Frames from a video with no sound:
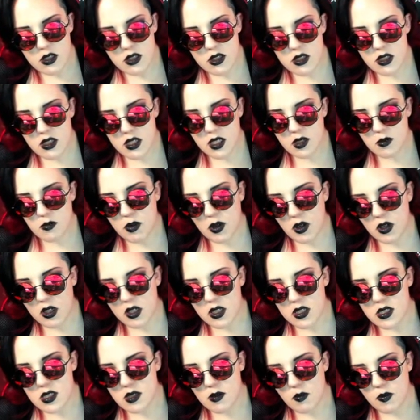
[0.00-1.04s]
It's just like
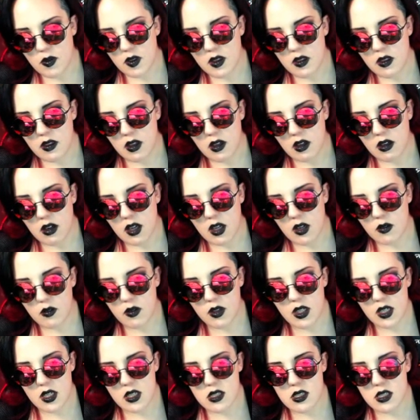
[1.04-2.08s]
part of something there. I
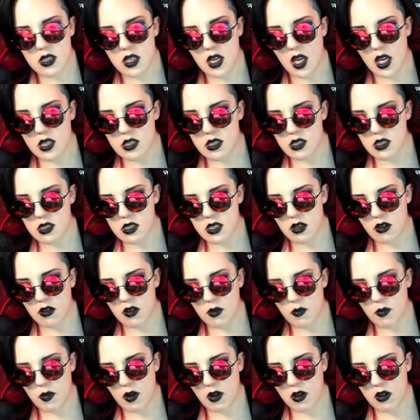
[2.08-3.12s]
don't think it's a
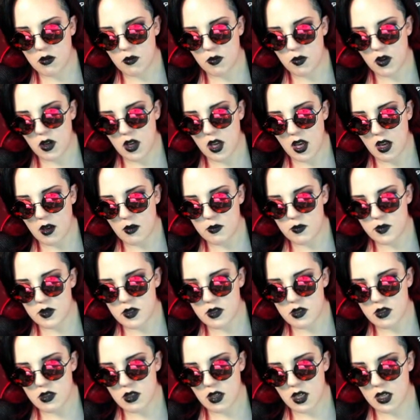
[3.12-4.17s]
necessary part,
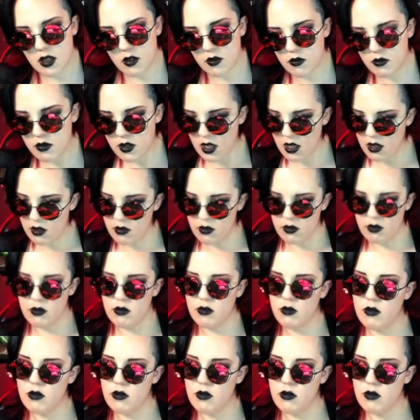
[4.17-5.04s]
perhaps? I don't know.